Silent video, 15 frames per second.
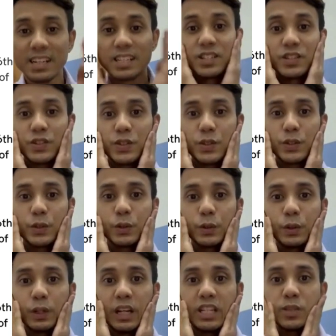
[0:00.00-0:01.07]
So
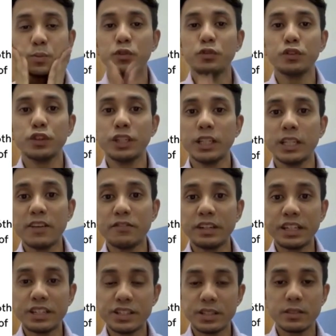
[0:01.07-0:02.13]
let's move to the
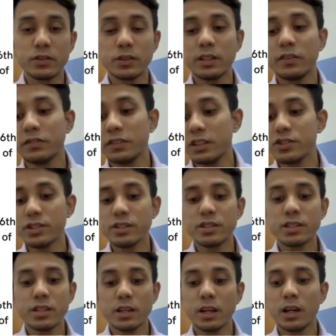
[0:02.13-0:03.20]
definitions. So
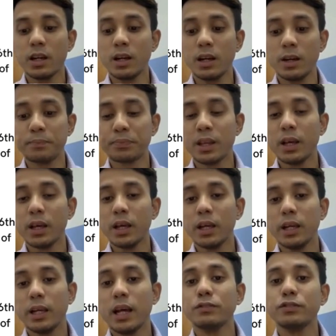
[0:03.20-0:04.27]
definitions,
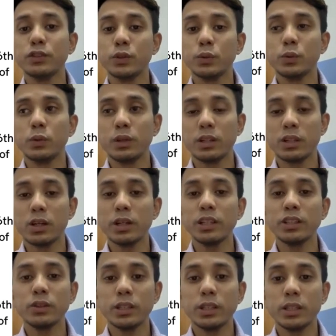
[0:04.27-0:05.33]
you have to, according
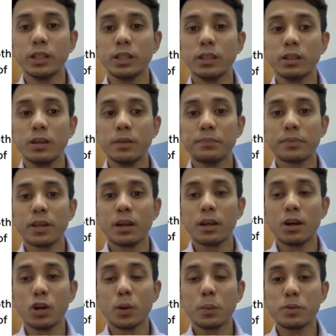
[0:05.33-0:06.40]
to the
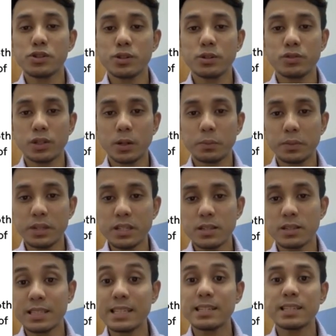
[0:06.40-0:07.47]
occupational
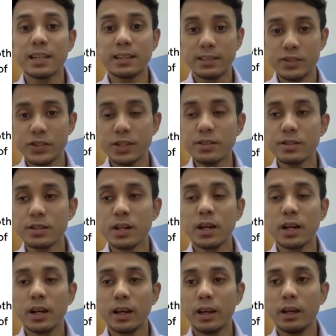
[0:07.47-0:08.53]
therapist, 6 editions,
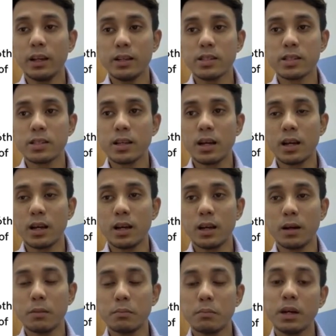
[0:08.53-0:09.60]
it is
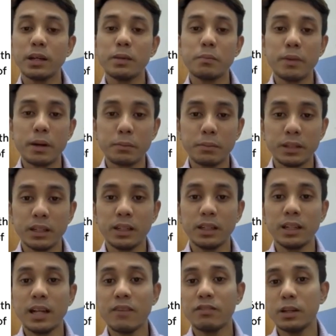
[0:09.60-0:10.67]
marked impairment in the
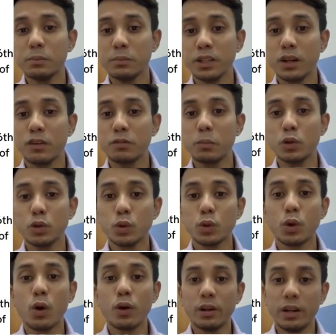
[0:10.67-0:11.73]
development of motor
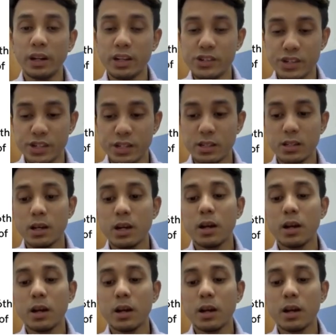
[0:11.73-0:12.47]
coordinations.